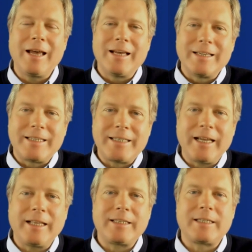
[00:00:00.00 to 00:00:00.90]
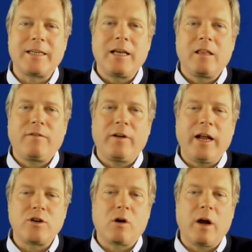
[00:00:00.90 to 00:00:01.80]
since the
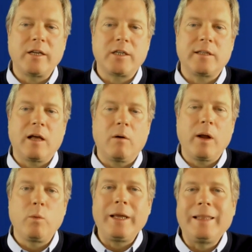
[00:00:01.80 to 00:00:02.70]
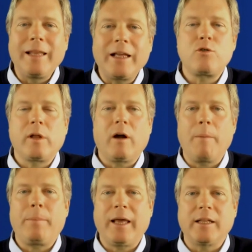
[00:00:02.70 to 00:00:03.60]
financial crisis low. And we literally are up
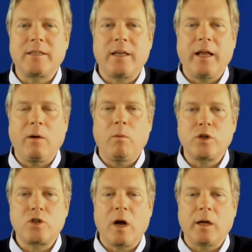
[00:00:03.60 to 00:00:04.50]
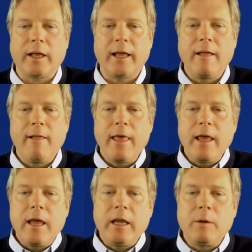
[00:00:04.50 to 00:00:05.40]
against it and we're struggling.
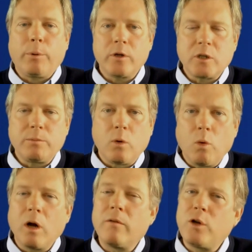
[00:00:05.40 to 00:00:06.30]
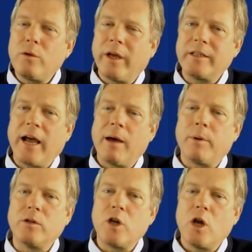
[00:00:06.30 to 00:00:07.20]
In principle, one of two things
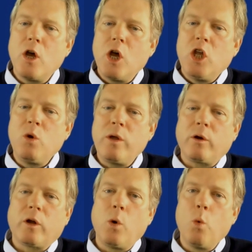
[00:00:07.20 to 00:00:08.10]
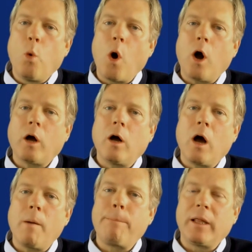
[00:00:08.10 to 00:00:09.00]
happens. You either can walk
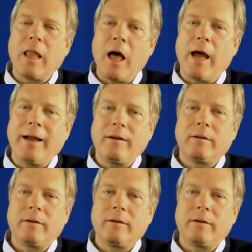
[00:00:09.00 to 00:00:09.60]
up the line,